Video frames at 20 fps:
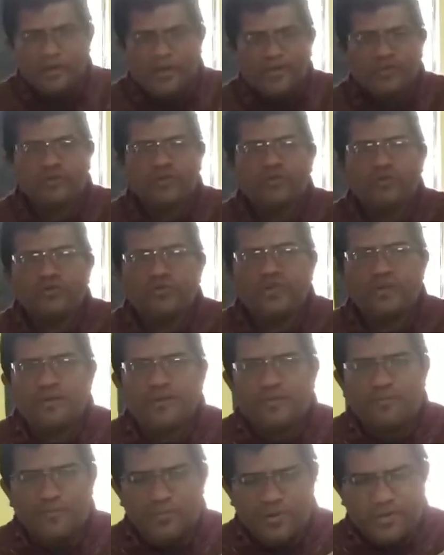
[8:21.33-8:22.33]
It's look the
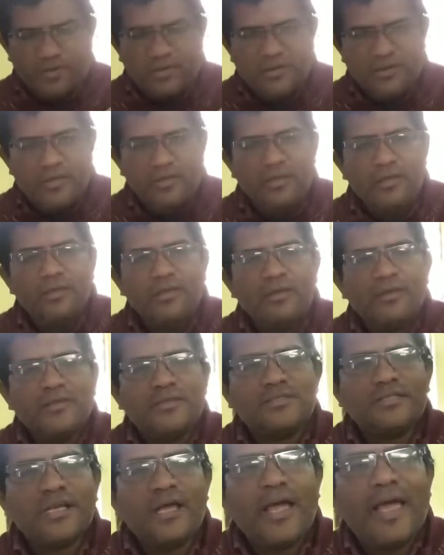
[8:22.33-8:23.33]
different pale.
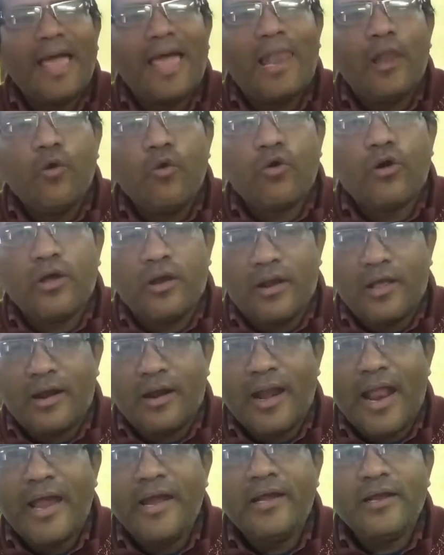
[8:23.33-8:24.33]
It's a yellow color,
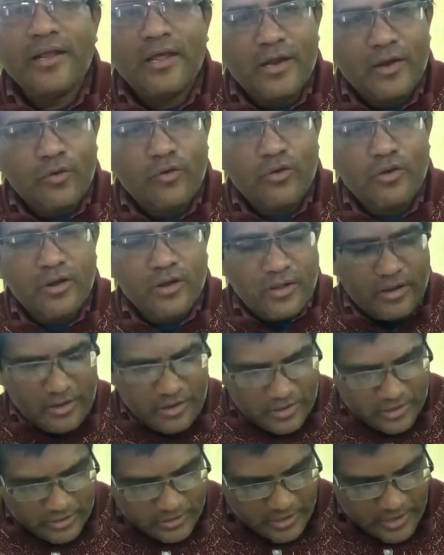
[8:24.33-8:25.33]
light yellow color
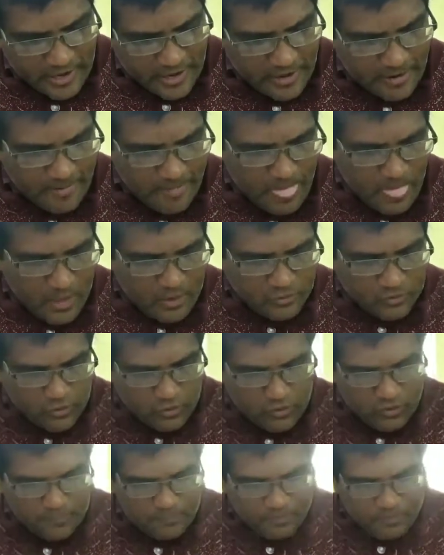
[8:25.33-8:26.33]
it is there.
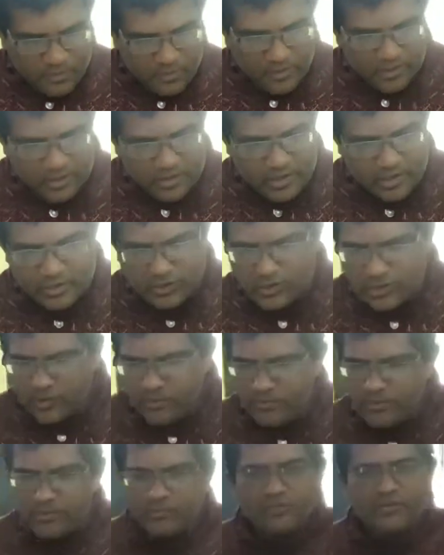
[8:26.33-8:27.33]
So in test
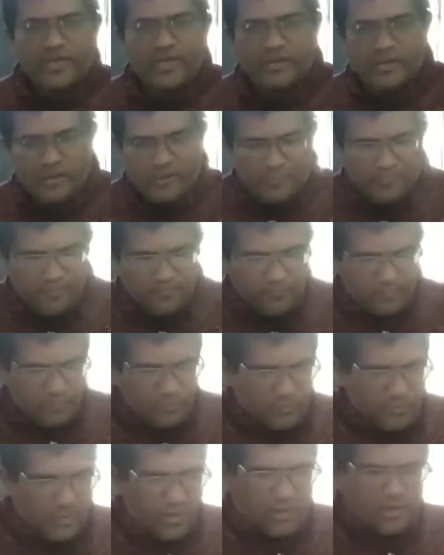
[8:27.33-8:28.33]
tube you set up
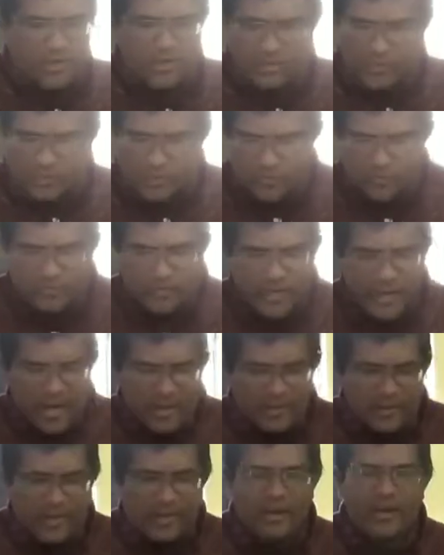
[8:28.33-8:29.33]
3 test tube
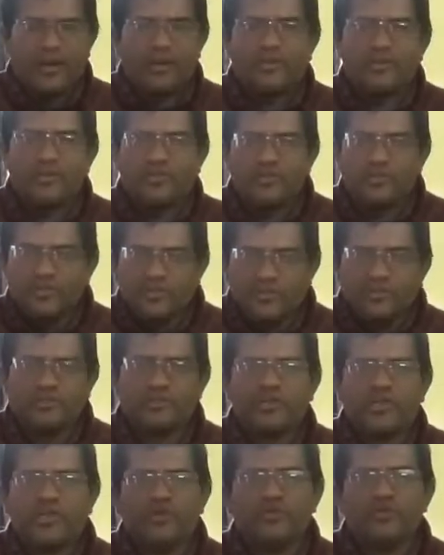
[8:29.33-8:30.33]
stand. There are the
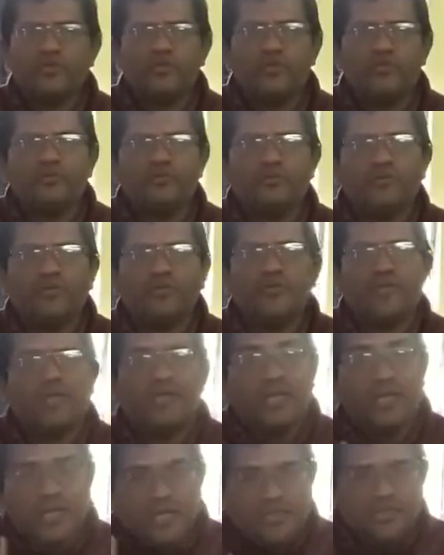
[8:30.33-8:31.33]
6 test tube
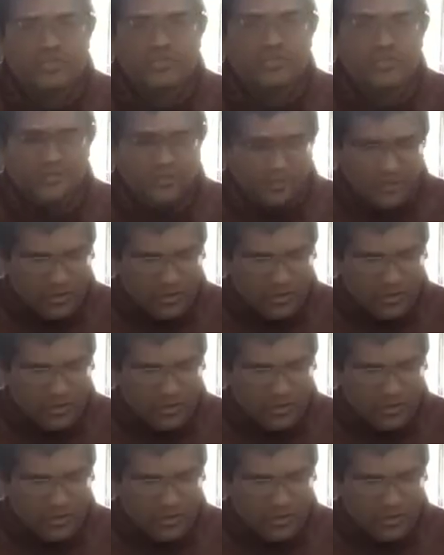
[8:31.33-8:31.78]
in each,